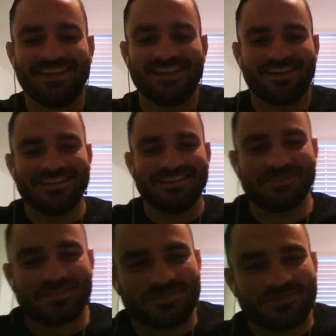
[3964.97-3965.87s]
hit hard
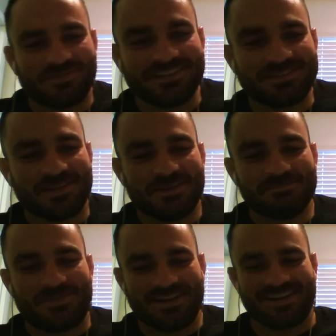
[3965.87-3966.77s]
enough to finish,
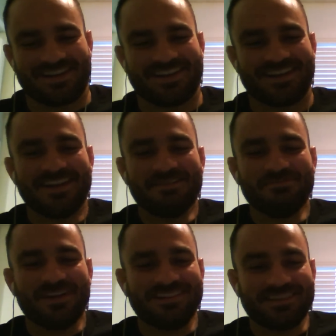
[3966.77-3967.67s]

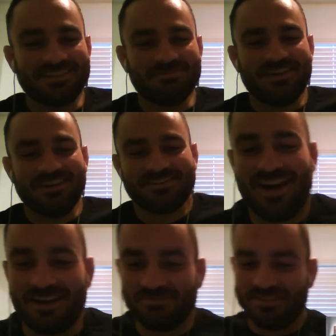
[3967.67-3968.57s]
but he's going to be on
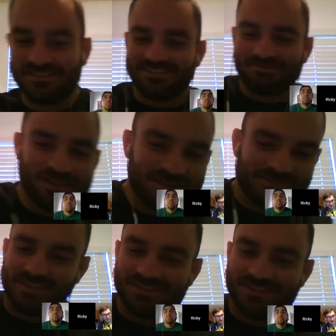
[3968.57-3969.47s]
top and just
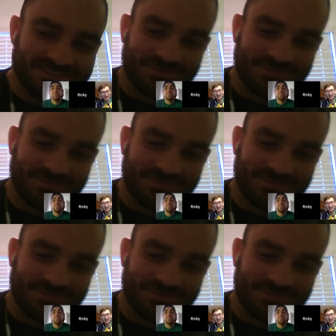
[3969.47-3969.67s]
pillow fist.